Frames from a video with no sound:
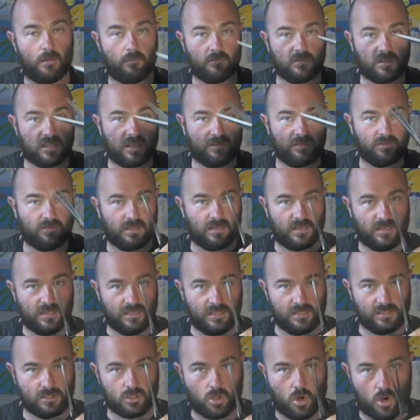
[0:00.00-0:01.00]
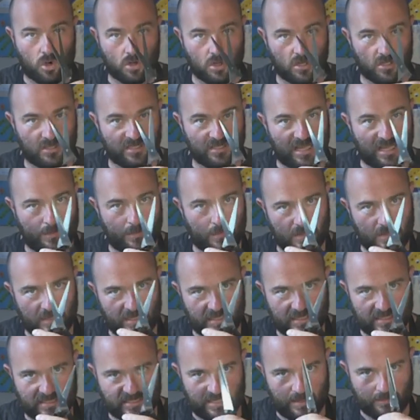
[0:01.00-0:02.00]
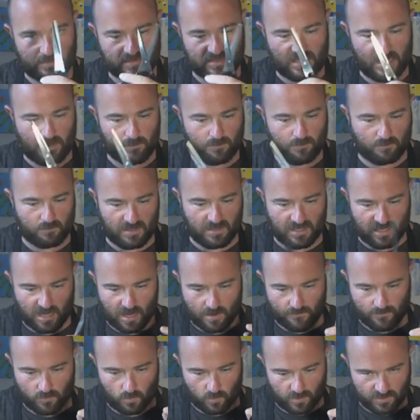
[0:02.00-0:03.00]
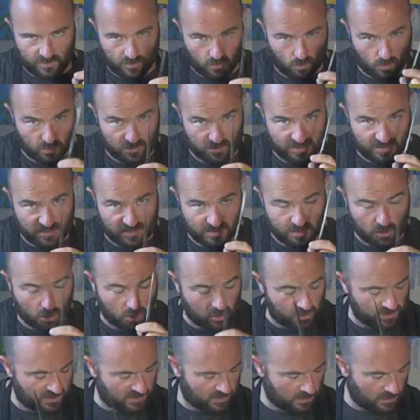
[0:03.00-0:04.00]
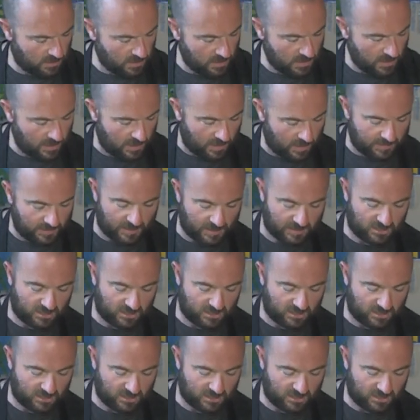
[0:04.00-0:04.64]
give it a little corner snip, snip, snip. Be careful with your scissors, and then